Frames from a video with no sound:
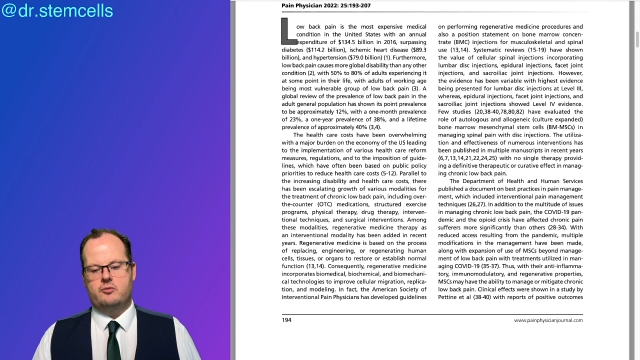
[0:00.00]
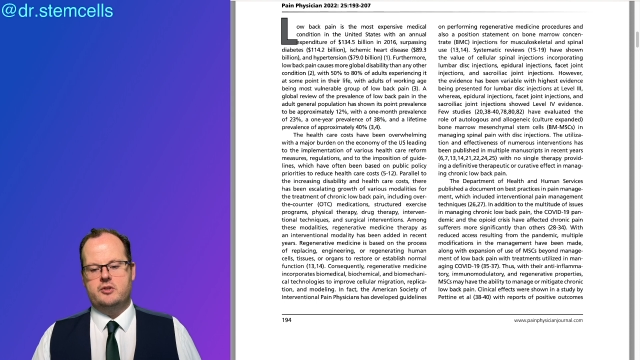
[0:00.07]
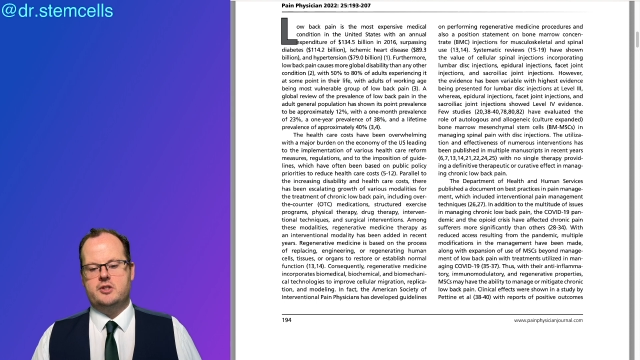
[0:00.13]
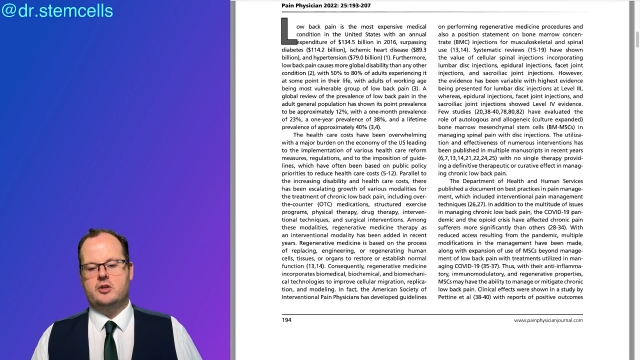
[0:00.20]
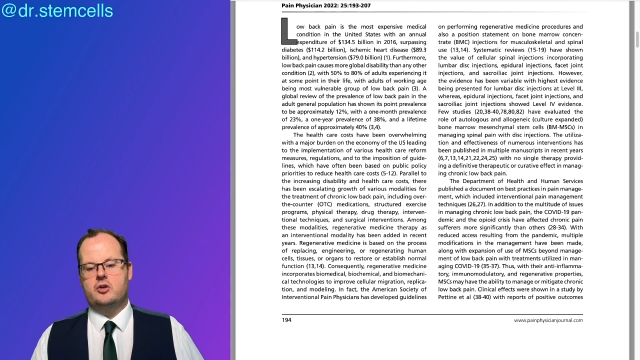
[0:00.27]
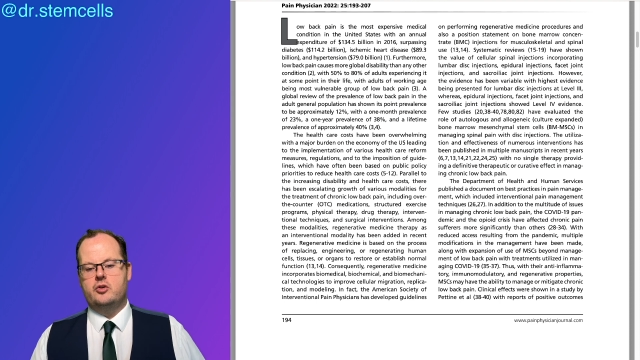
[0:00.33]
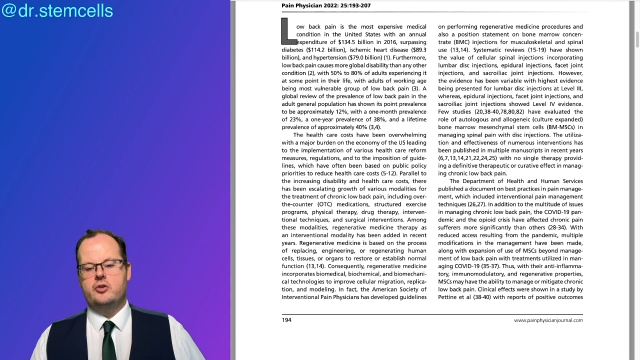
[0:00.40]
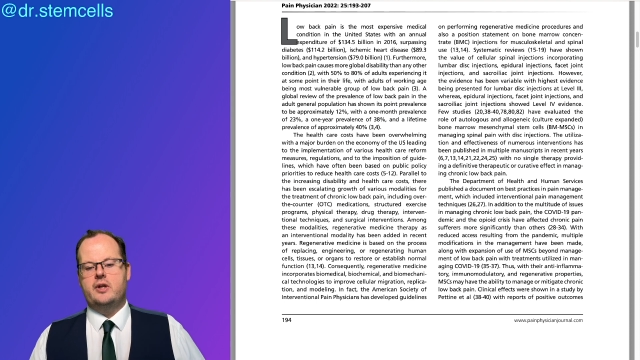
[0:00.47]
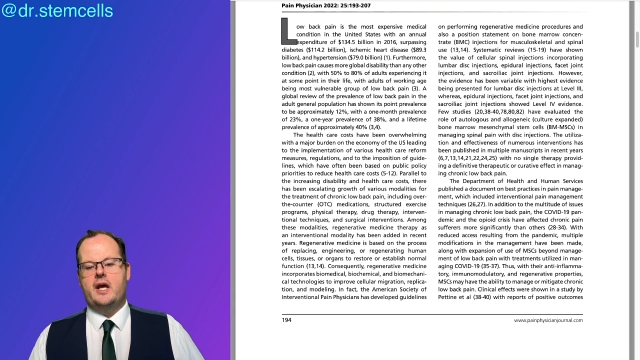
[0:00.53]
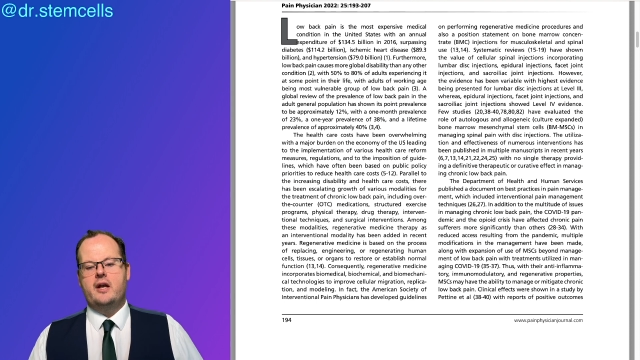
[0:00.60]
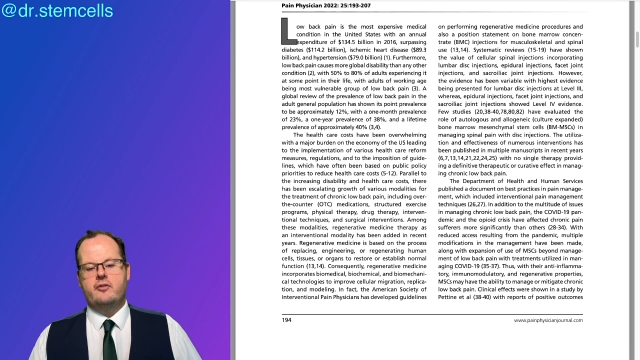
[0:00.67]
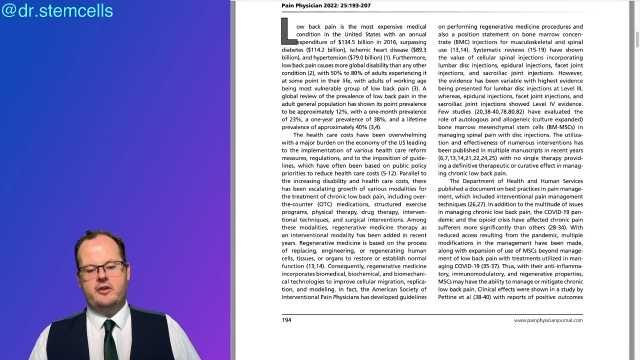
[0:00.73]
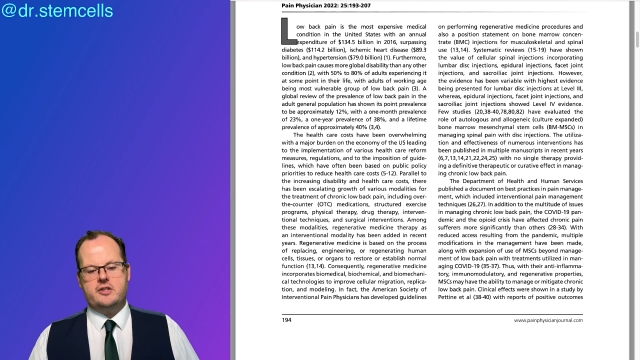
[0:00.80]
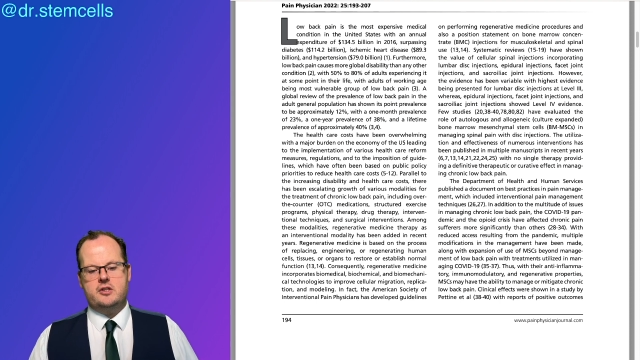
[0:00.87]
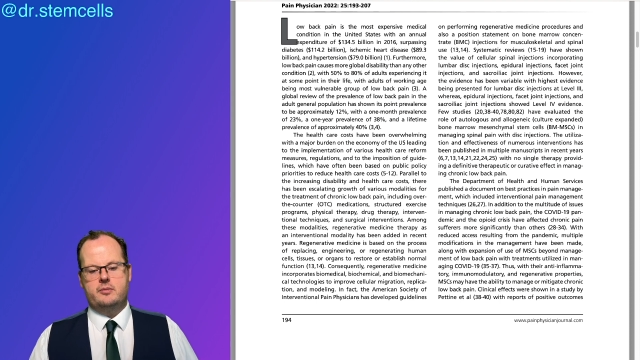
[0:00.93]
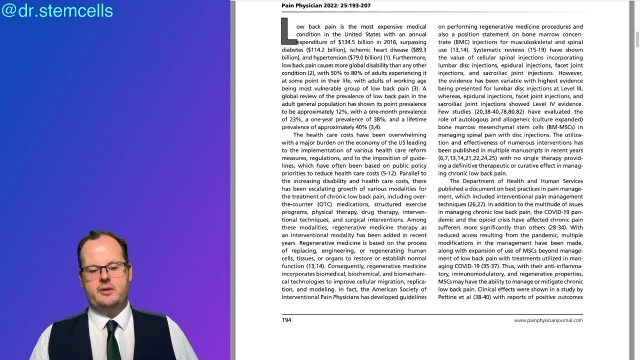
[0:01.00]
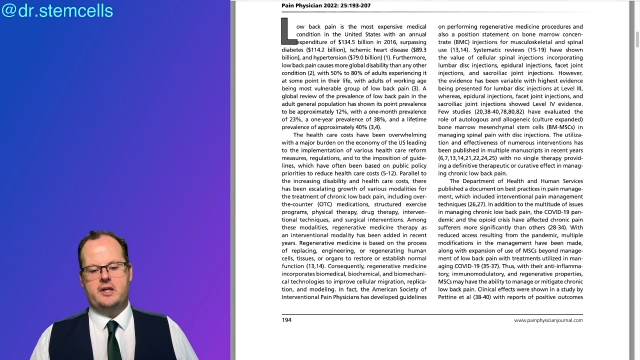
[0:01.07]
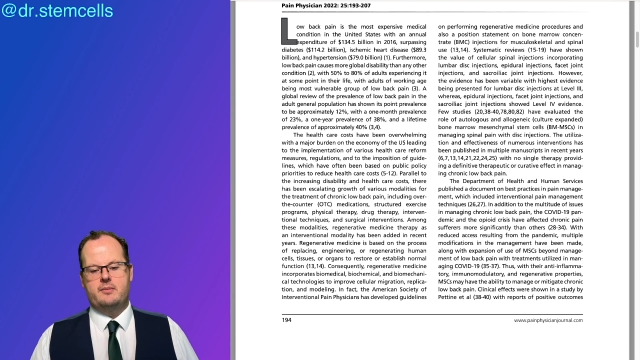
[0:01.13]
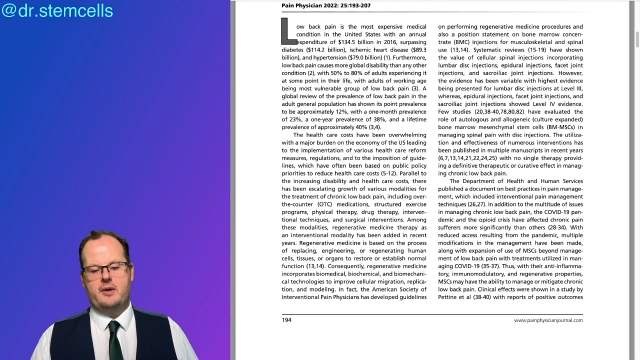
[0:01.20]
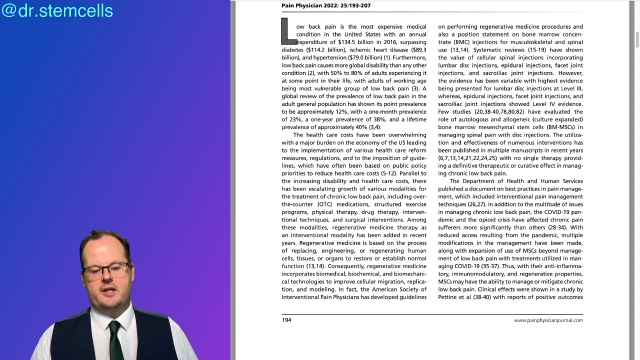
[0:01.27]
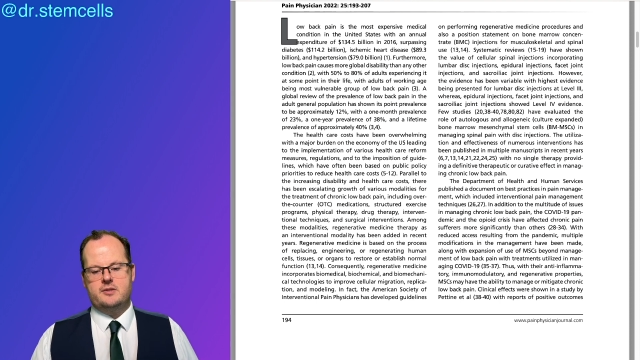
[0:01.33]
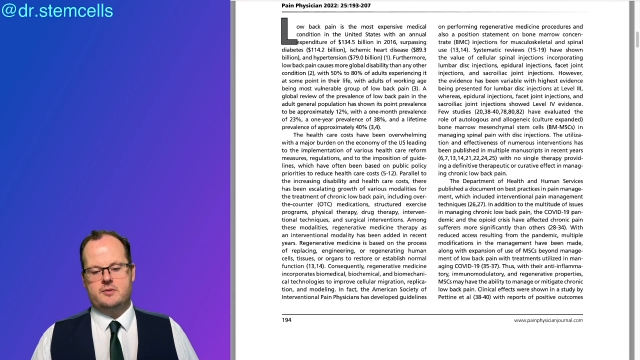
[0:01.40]
which include interventional pain
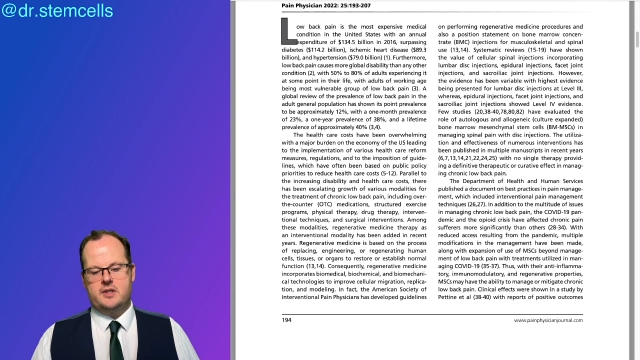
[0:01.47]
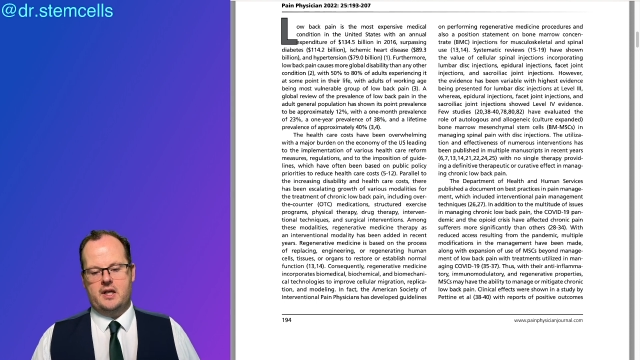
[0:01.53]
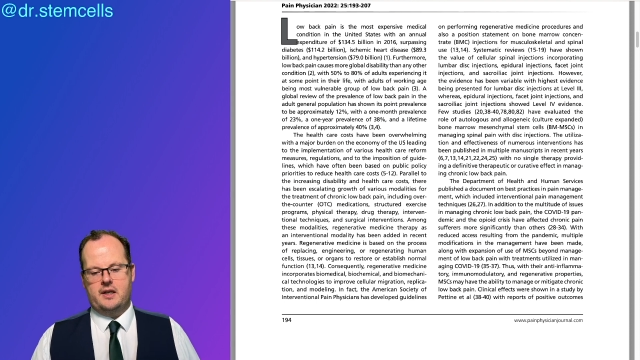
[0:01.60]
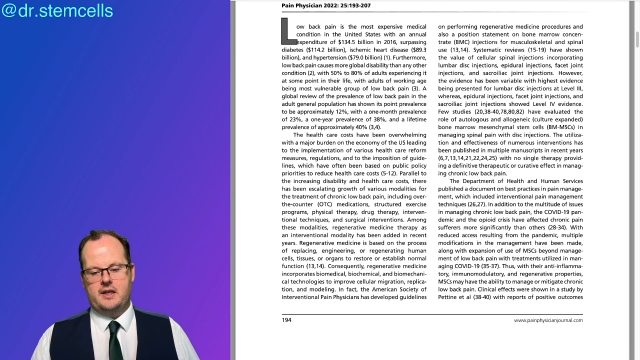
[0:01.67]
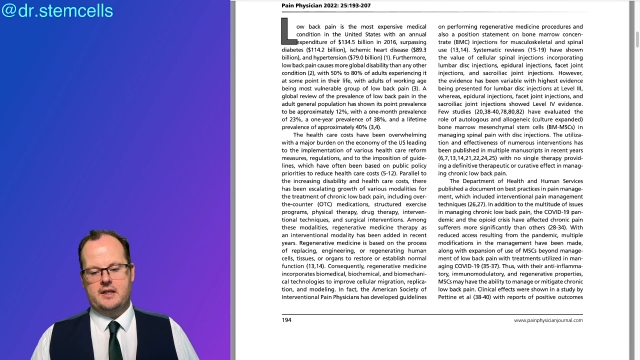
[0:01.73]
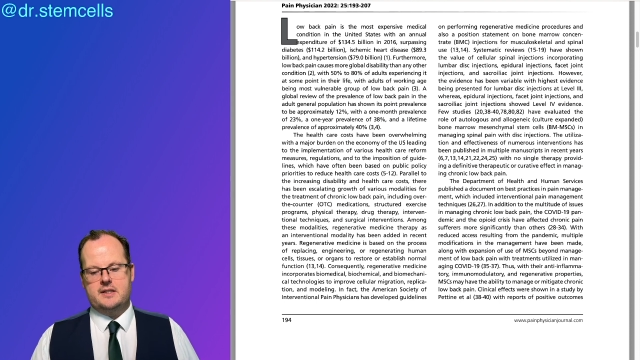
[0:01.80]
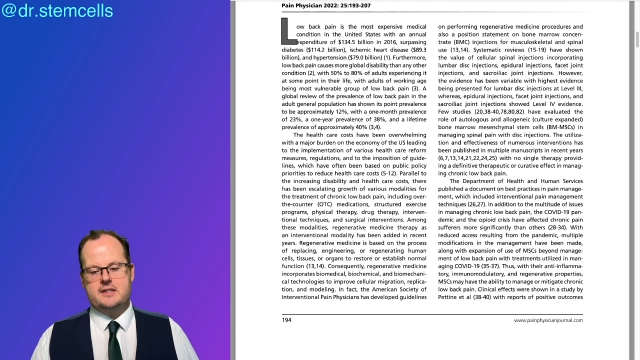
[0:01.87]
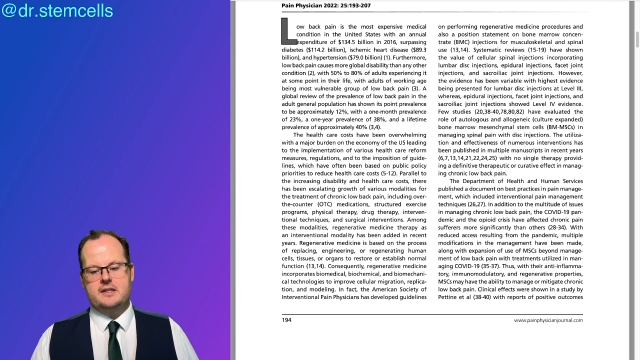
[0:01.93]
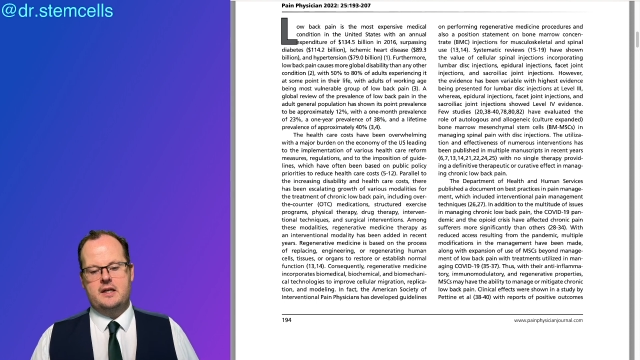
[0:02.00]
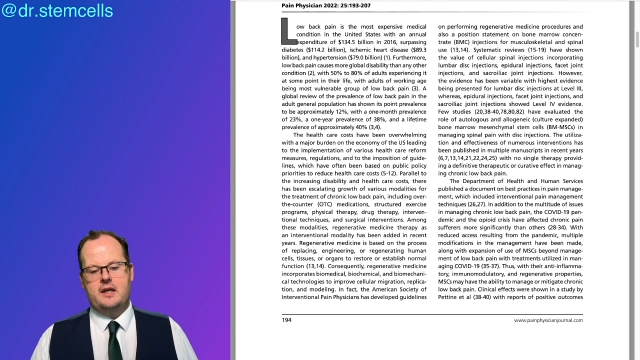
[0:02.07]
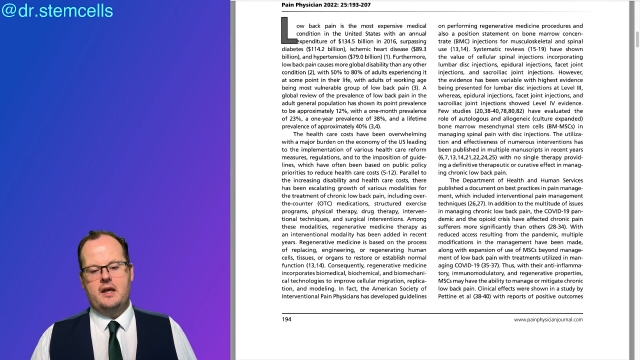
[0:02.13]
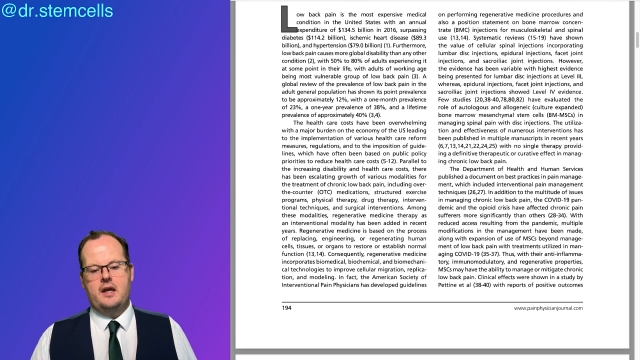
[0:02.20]
management techniques,